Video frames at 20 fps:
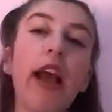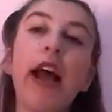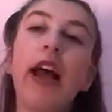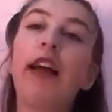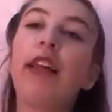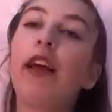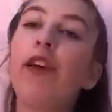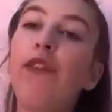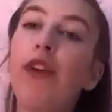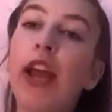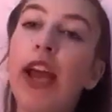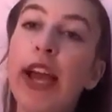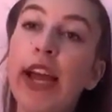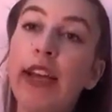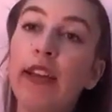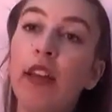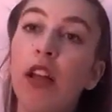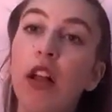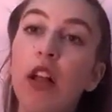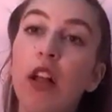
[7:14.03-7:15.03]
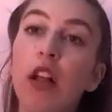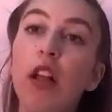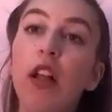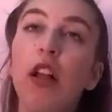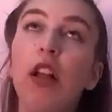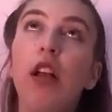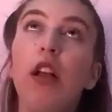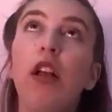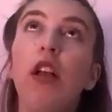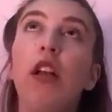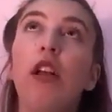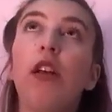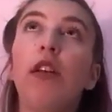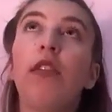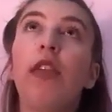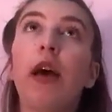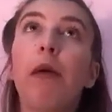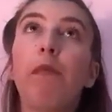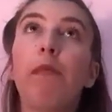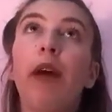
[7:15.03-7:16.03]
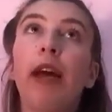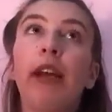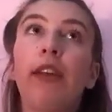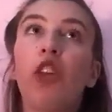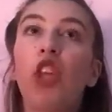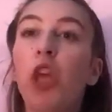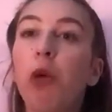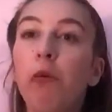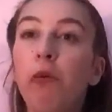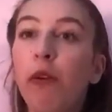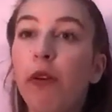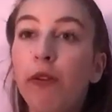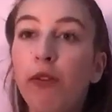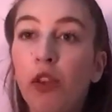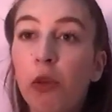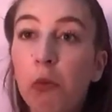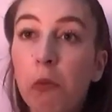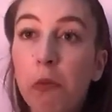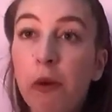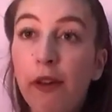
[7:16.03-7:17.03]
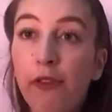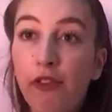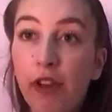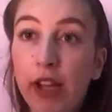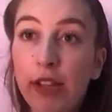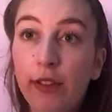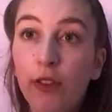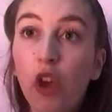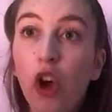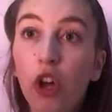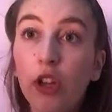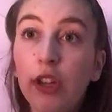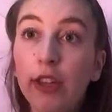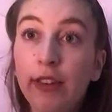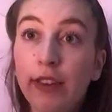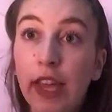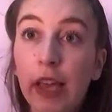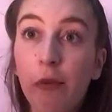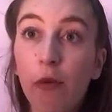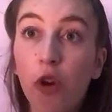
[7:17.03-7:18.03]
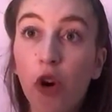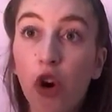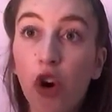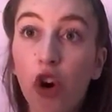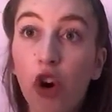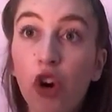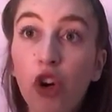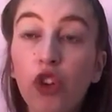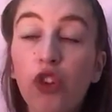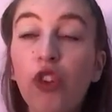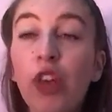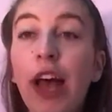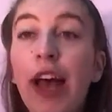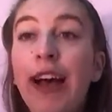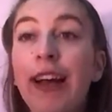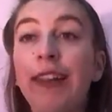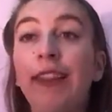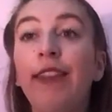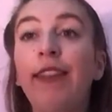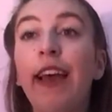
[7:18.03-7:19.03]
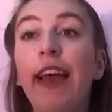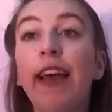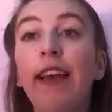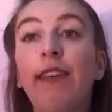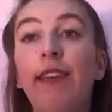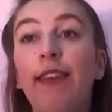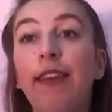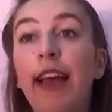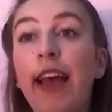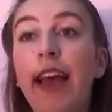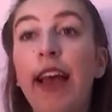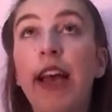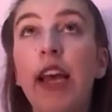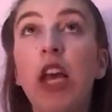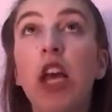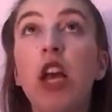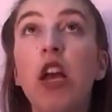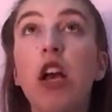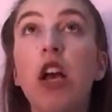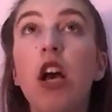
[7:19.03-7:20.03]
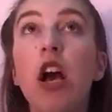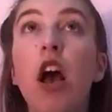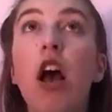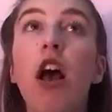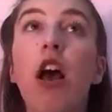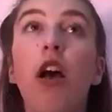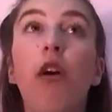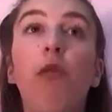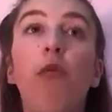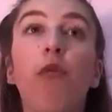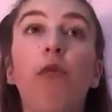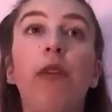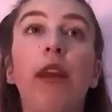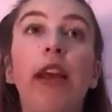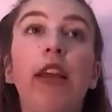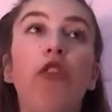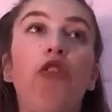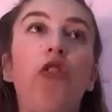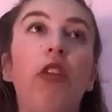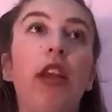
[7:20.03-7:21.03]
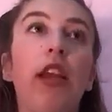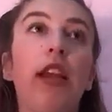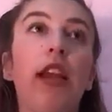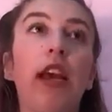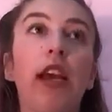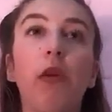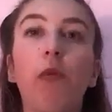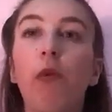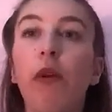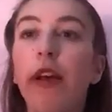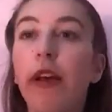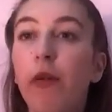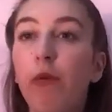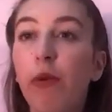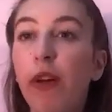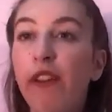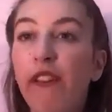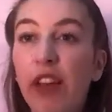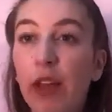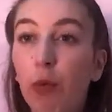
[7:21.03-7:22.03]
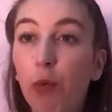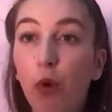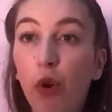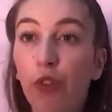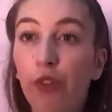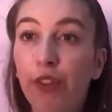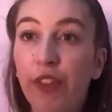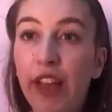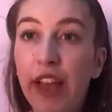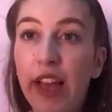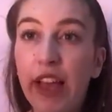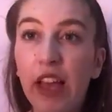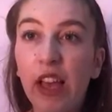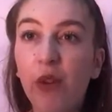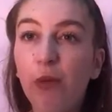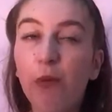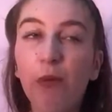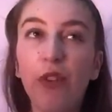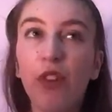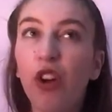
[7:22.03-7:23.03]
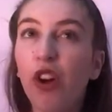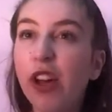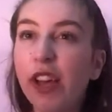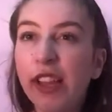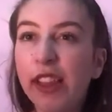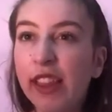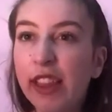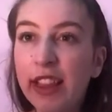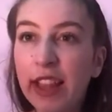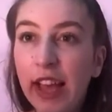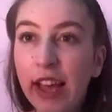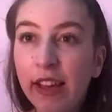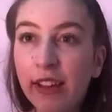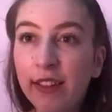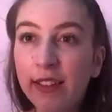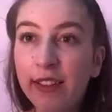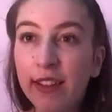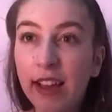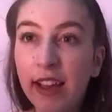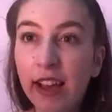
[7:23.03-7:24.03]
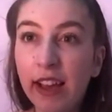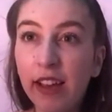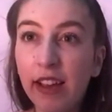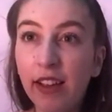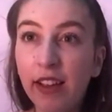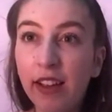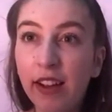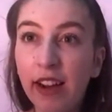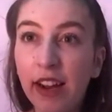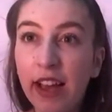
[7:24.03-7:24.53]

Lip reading: and I've heard that like some of my friends are on the same course, and they say, oh, literally, like we're in one day, we're not in the next day.